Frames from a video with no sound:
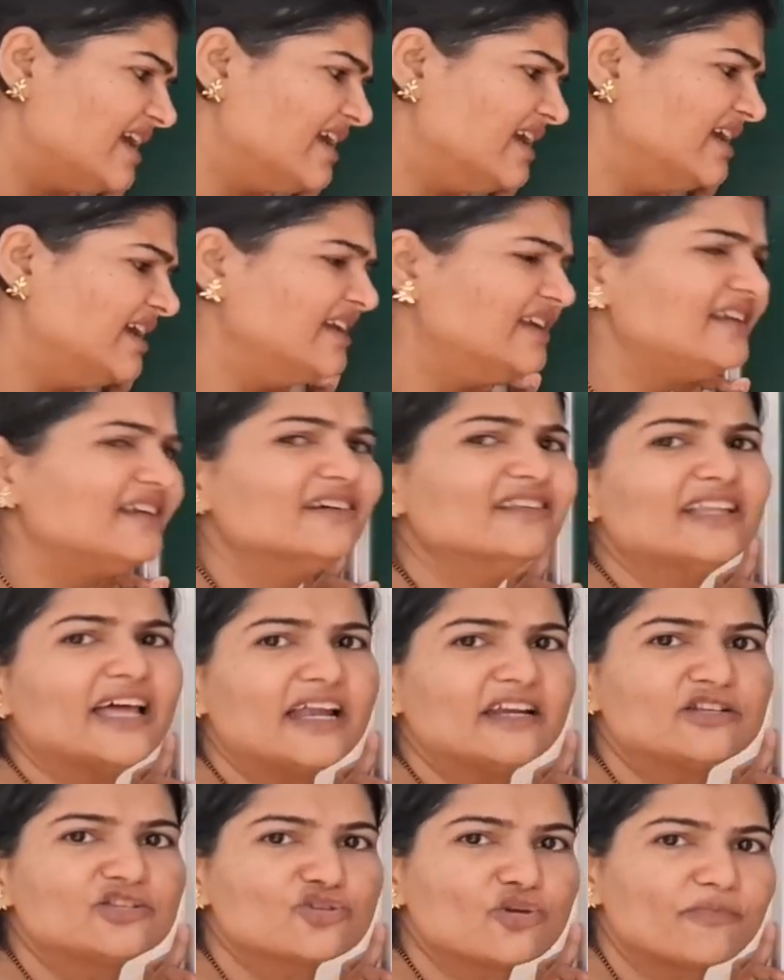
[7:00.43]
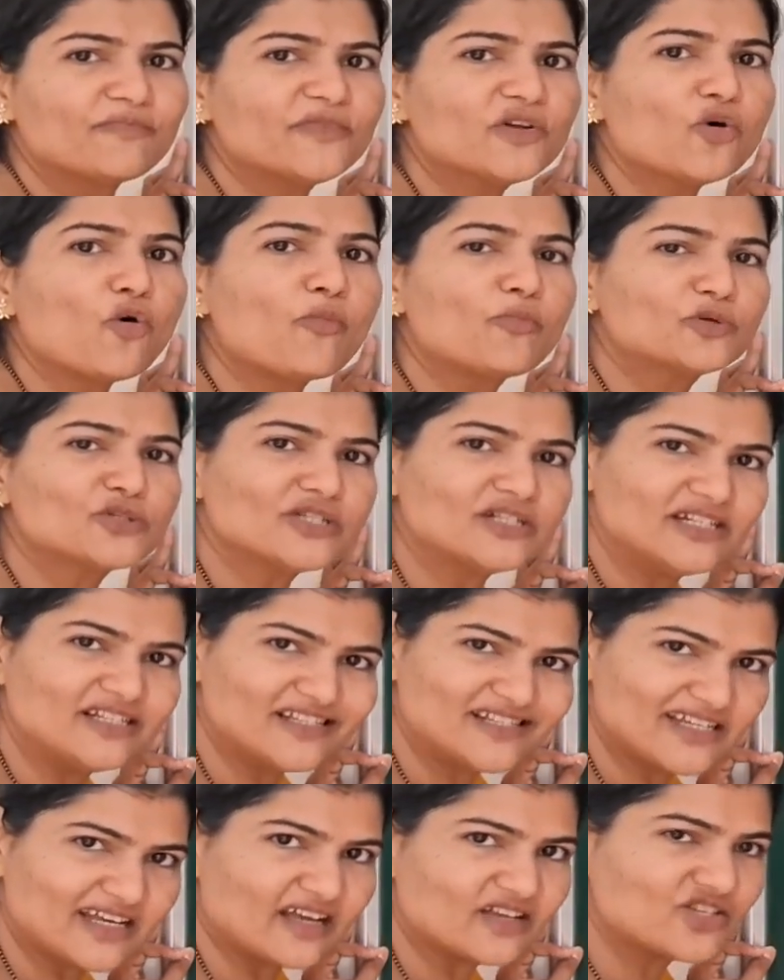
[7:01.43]
they in turn adsorb the
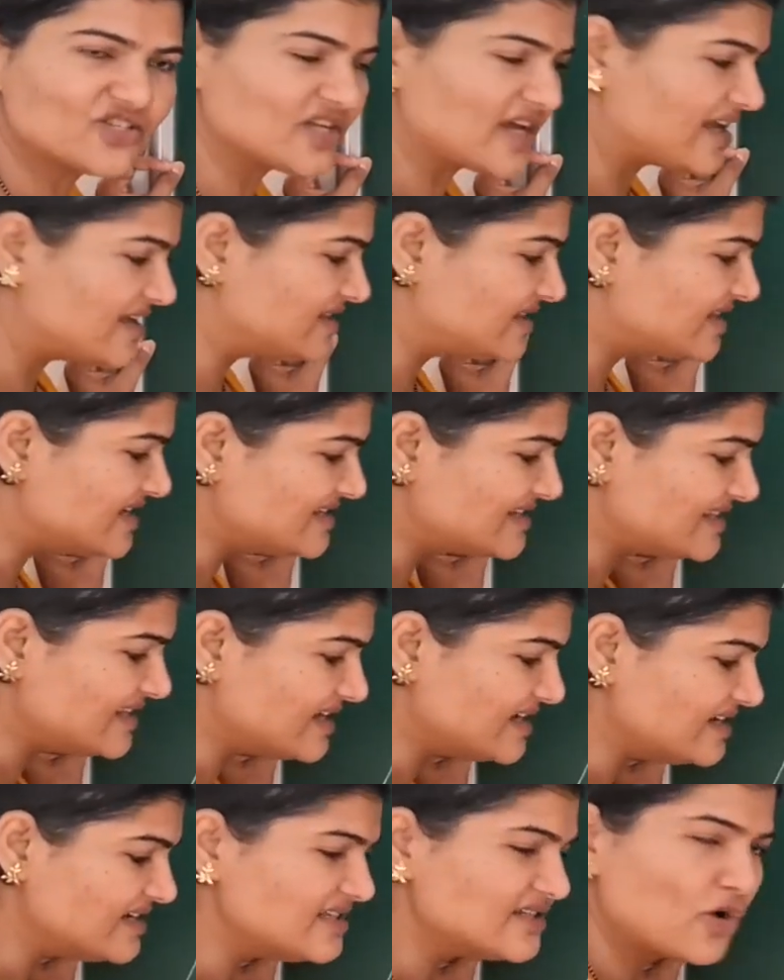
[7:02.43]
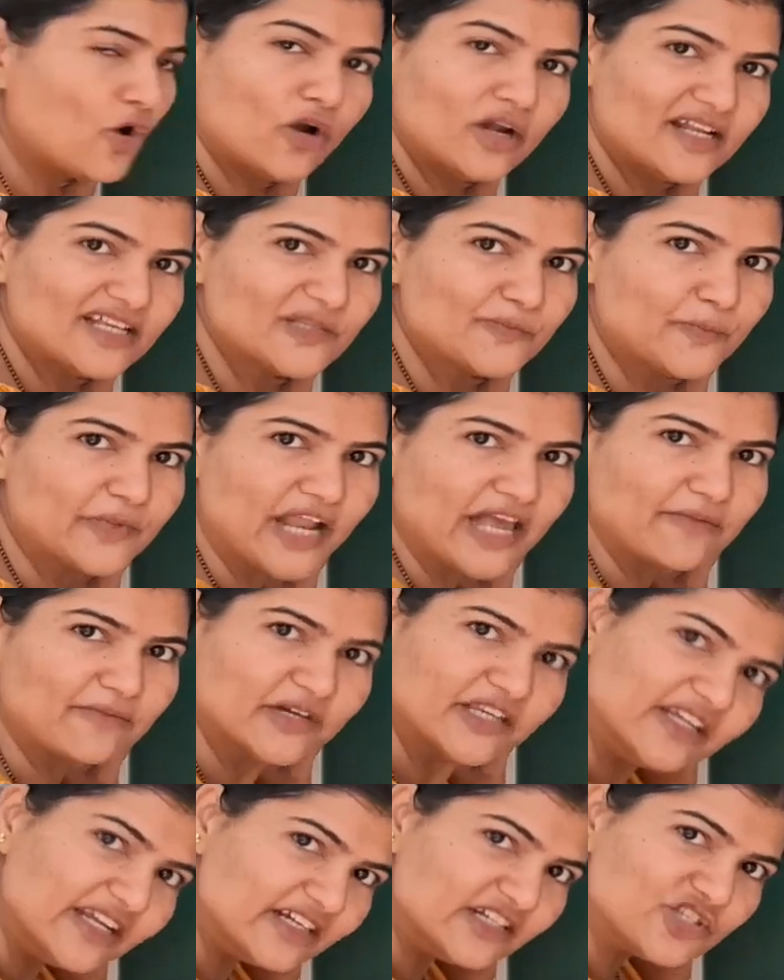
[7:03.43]
oppositely charged ion. This layer is called as
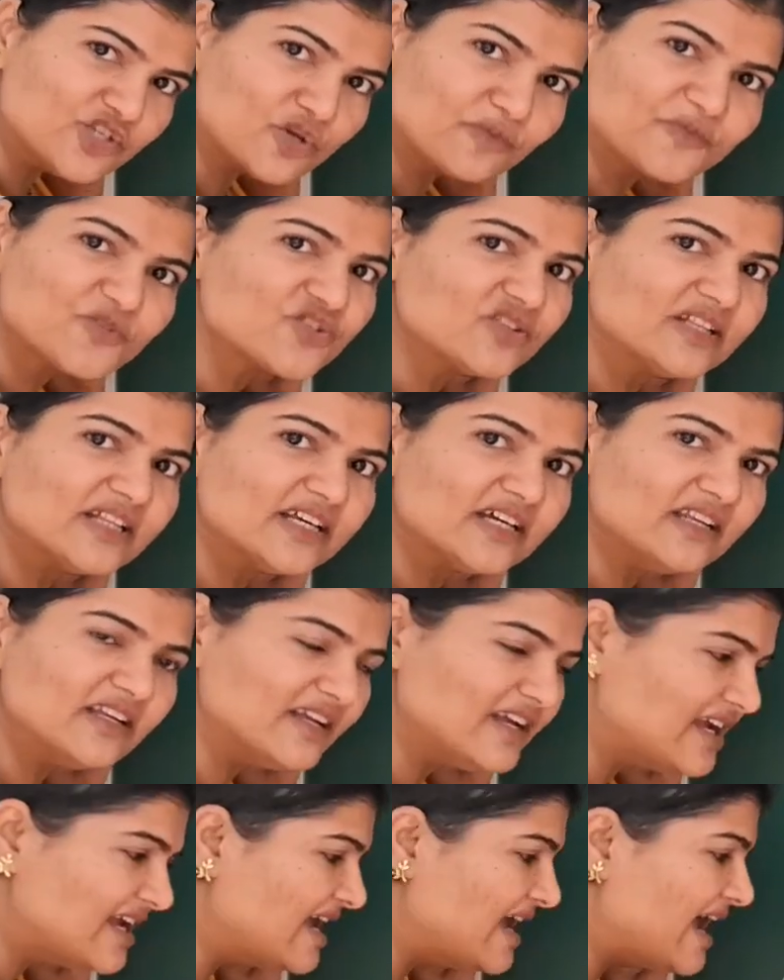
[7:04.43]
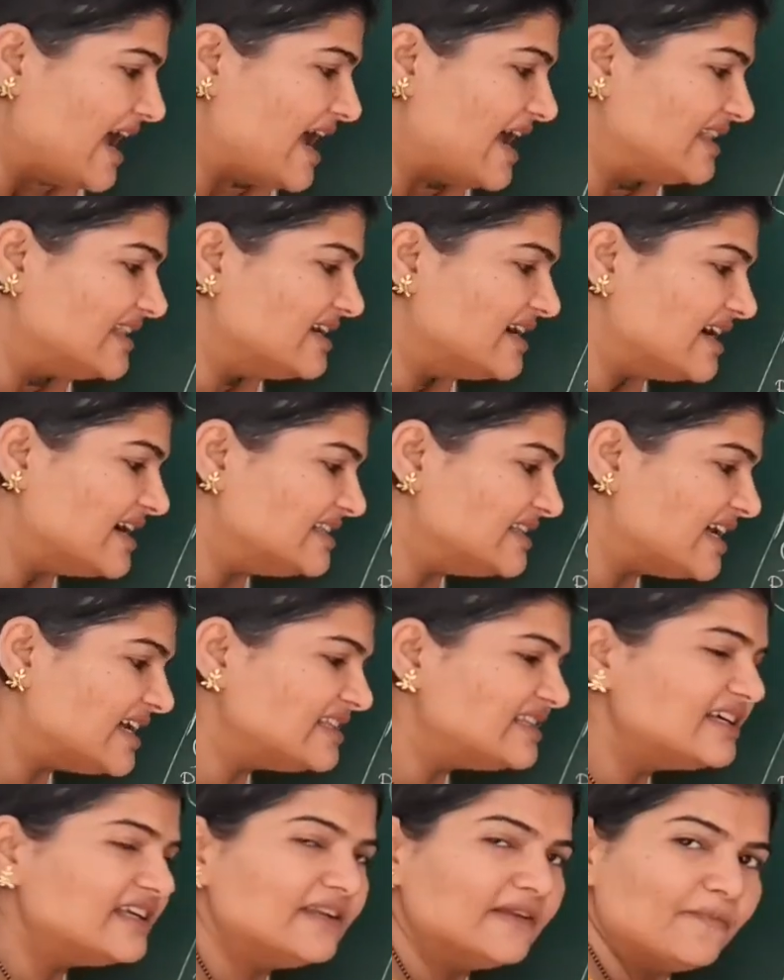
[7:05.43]
primary adsorption layer, and the
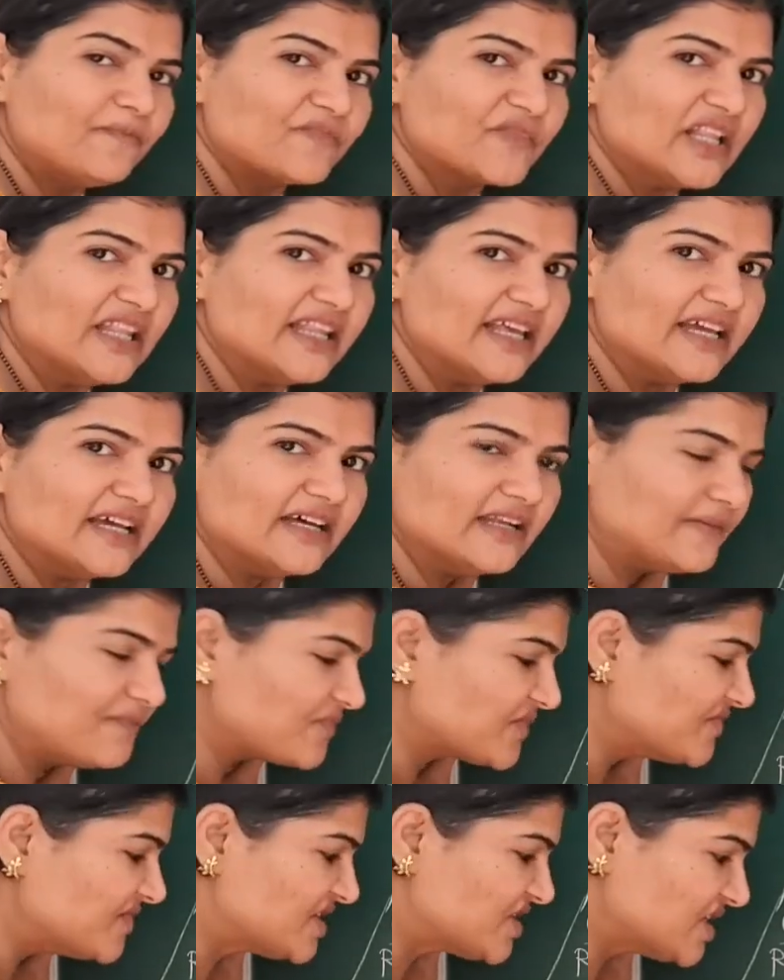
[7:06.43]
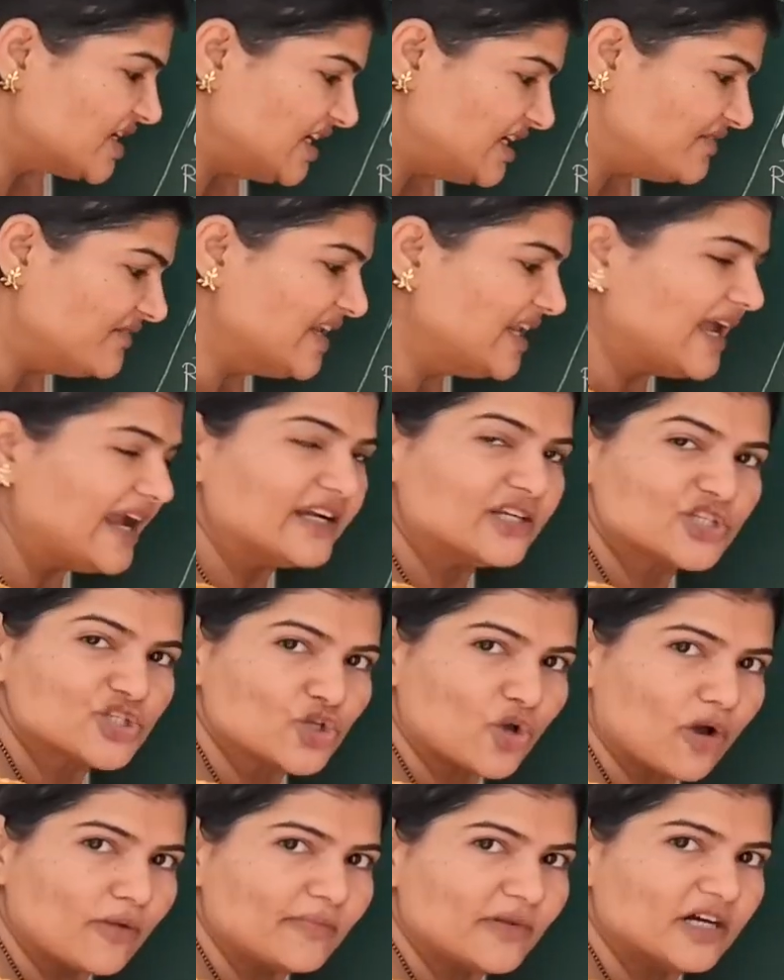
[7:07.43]
another layer which it will
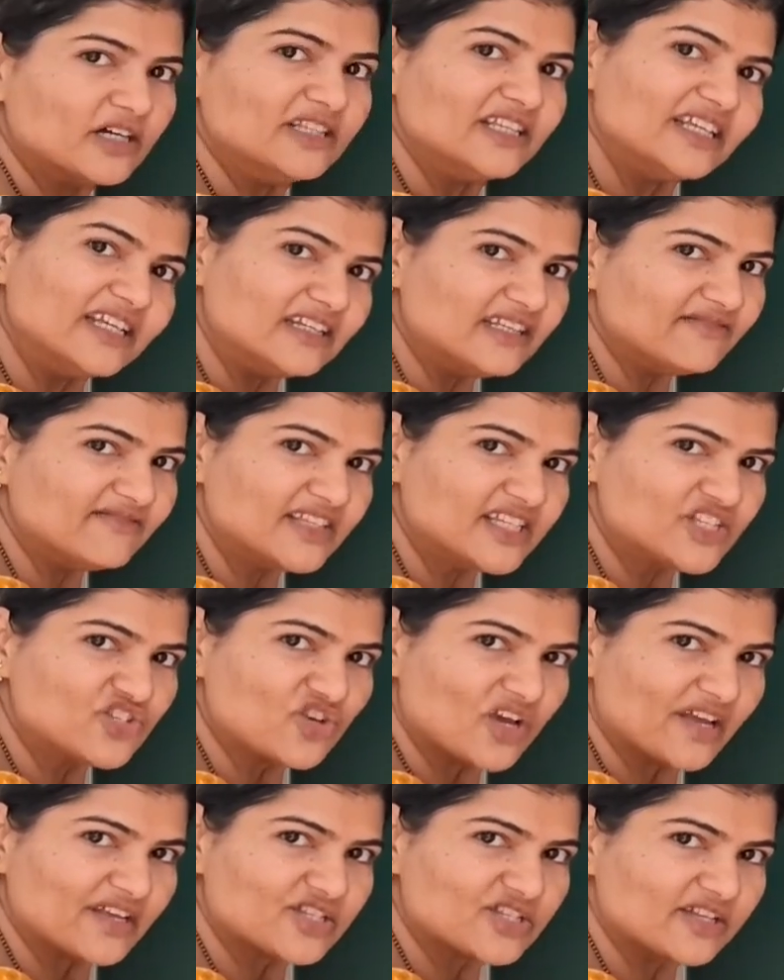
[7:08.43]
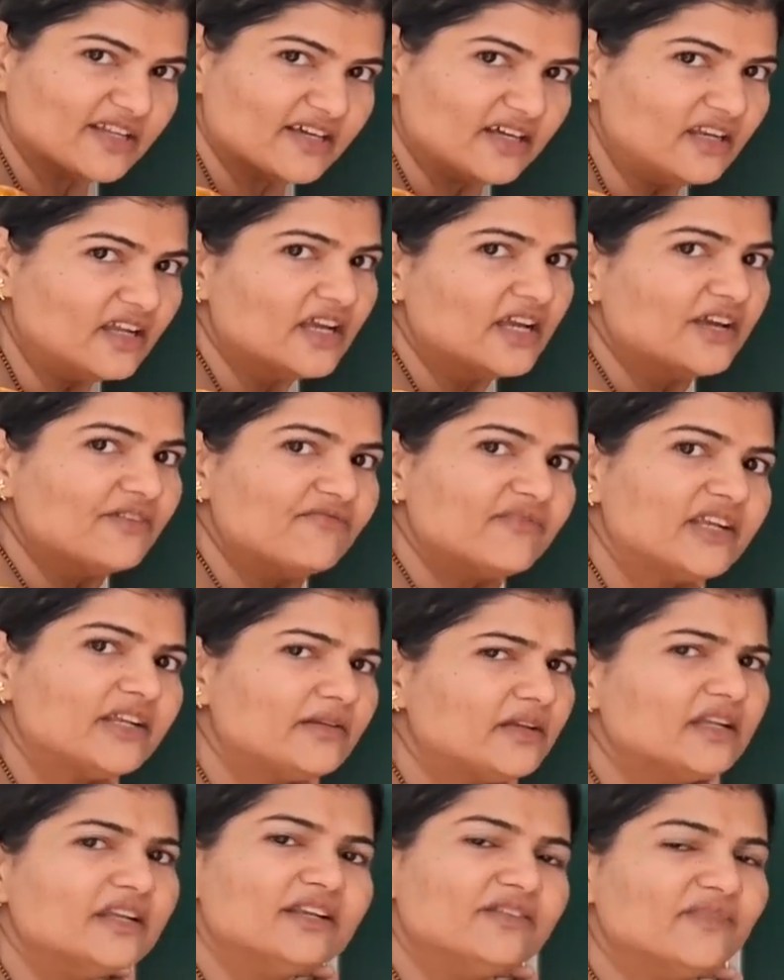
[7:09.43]
adsorb, a negatively charged layer,
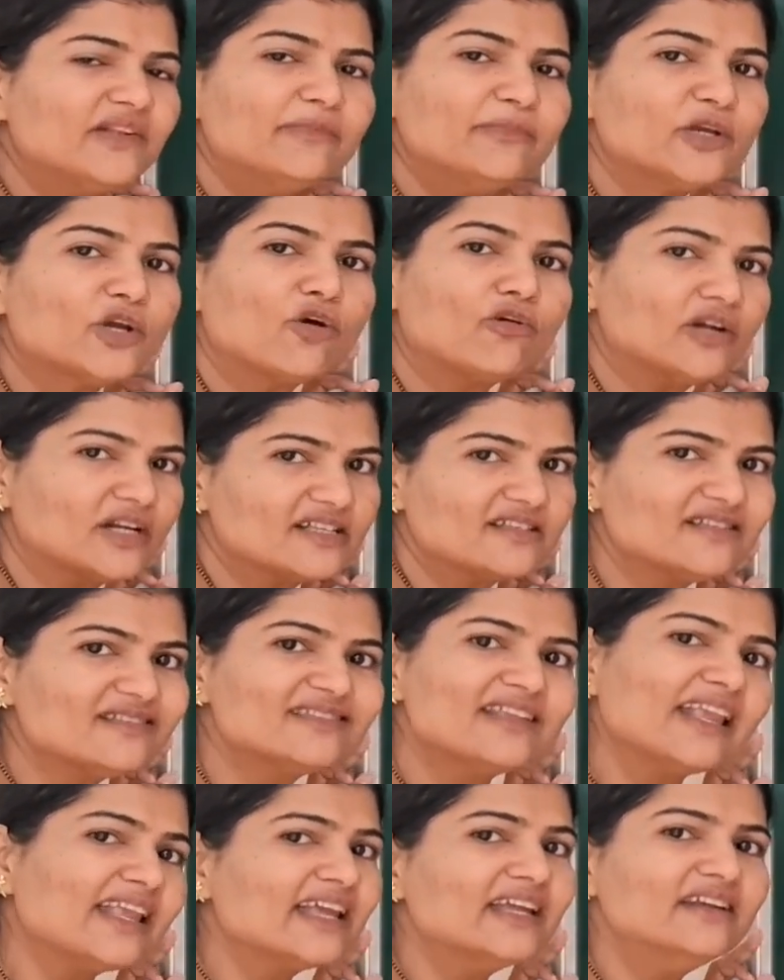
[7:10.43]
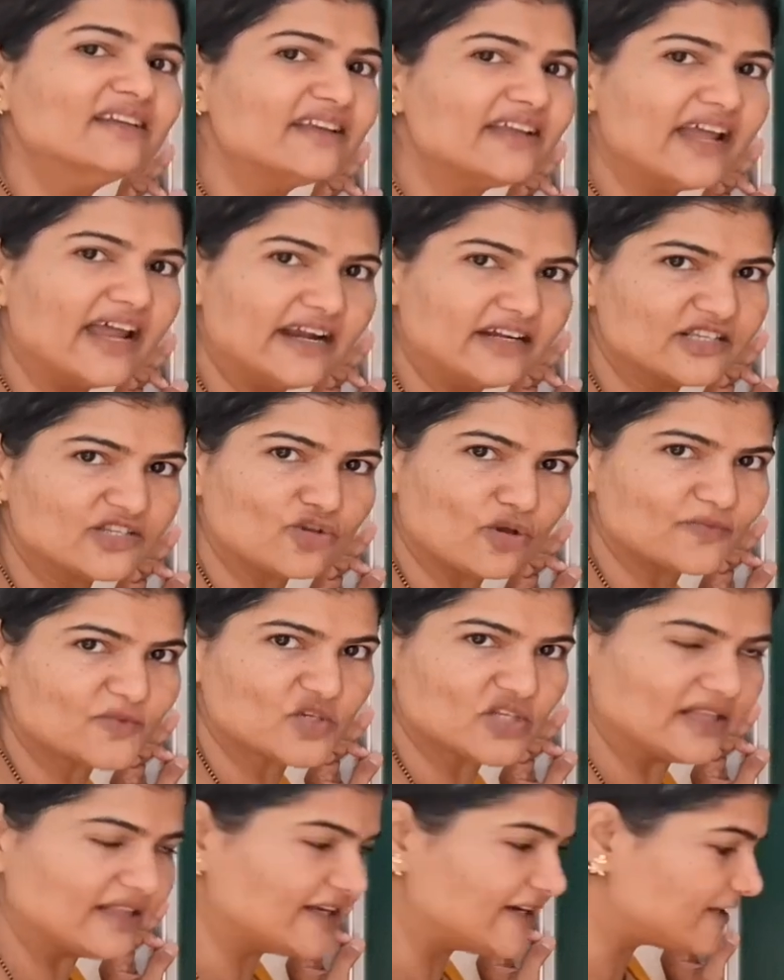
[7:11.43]
it will be called as a secondary
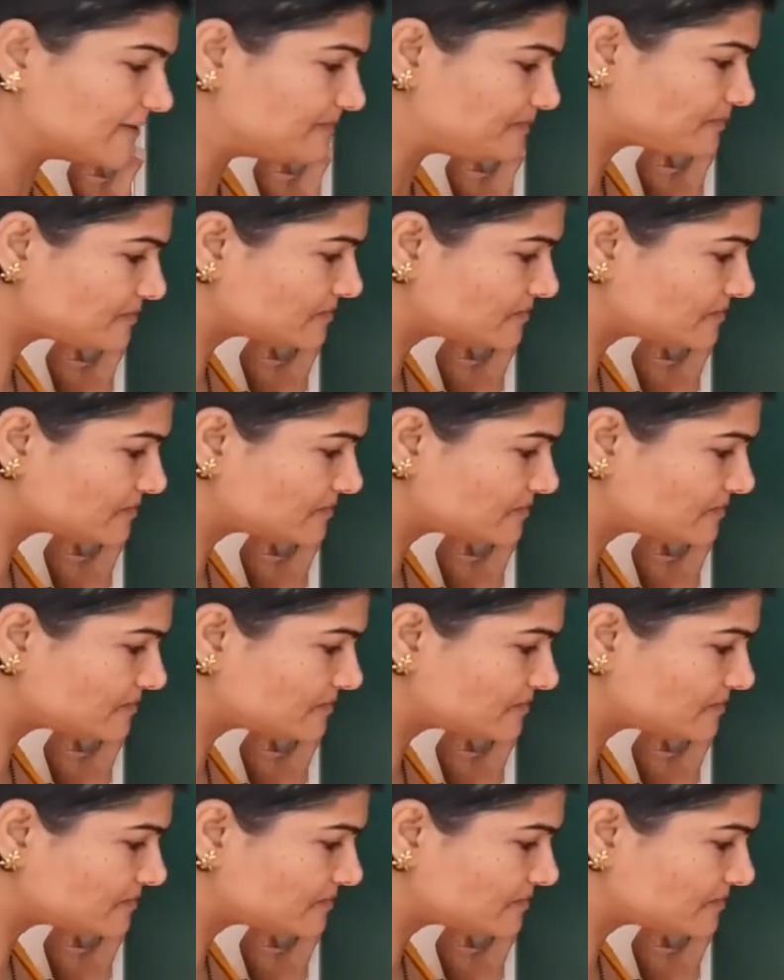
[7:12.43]
adsorption layer.